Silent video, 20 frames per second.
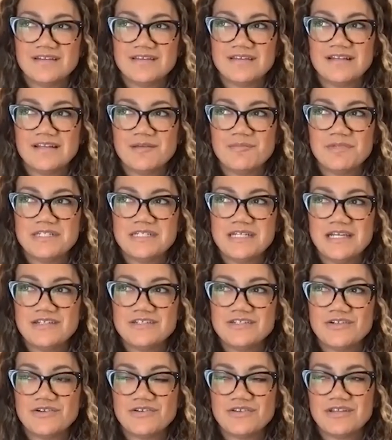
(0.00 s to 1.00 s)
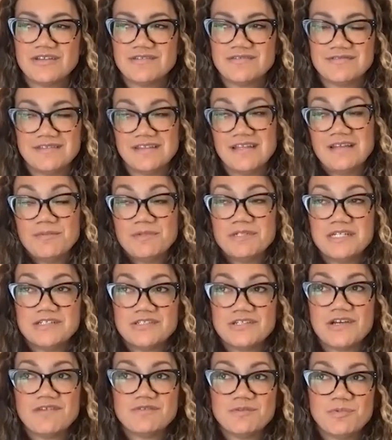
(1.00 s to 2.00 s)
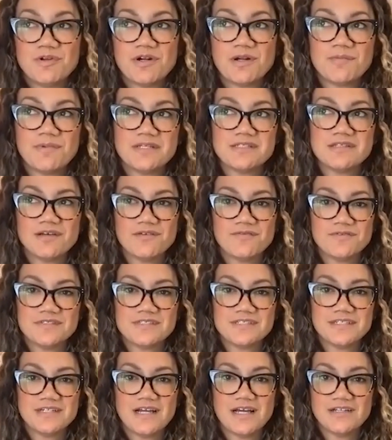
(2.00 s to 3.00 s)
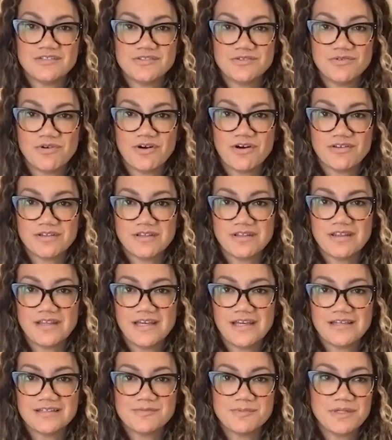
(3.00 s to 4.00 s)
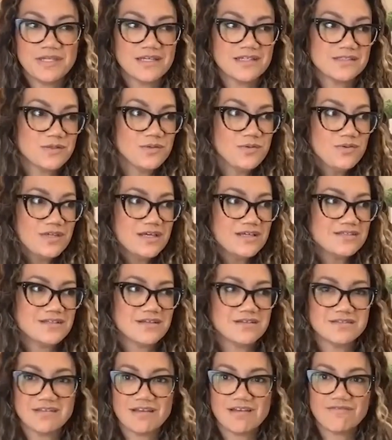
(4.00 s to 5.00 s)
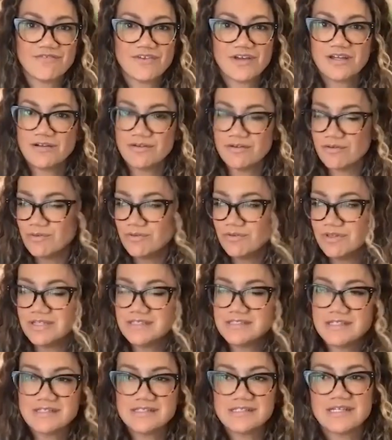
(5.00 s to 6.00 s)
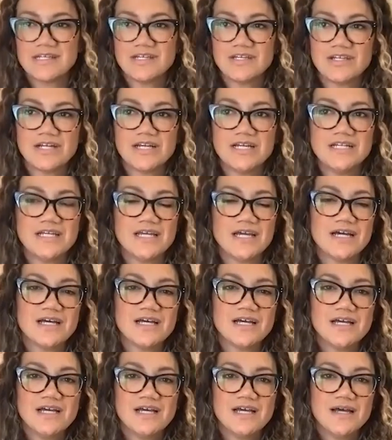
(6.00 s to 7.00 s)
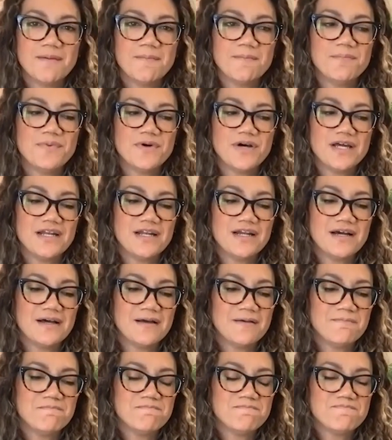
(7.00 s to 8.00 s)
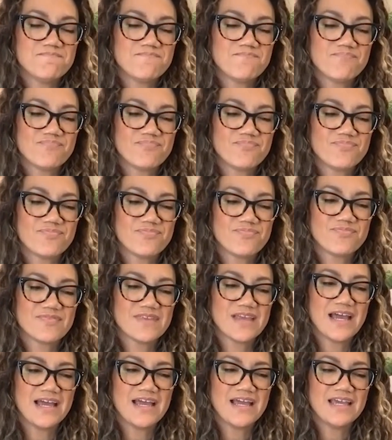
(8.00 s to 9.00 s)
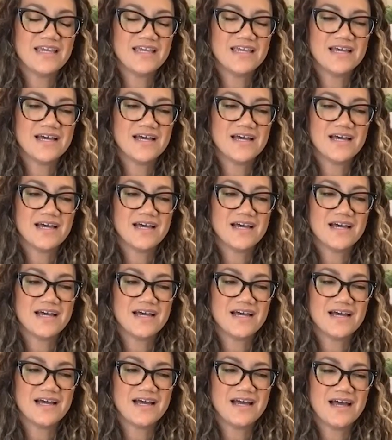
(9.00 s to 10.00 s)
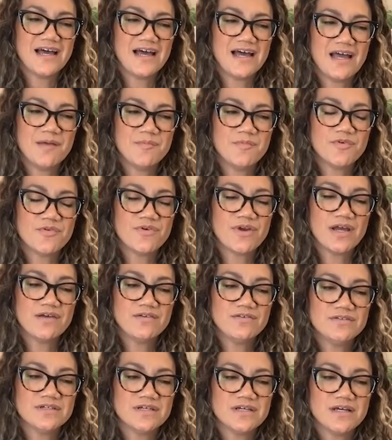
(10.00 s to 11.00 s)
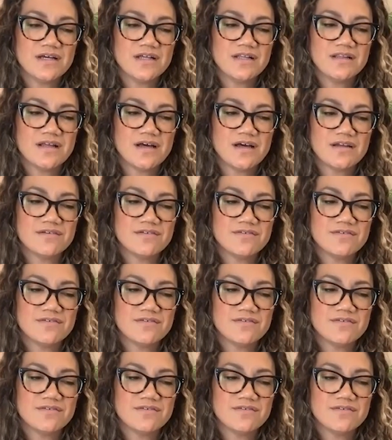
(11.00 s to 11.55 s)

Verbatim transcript: the limitation or the limitation I have to put on myself is to not do all the things because ooh that sounds like fun and ooh that sounds like a good idea. But um, I I'm around a lot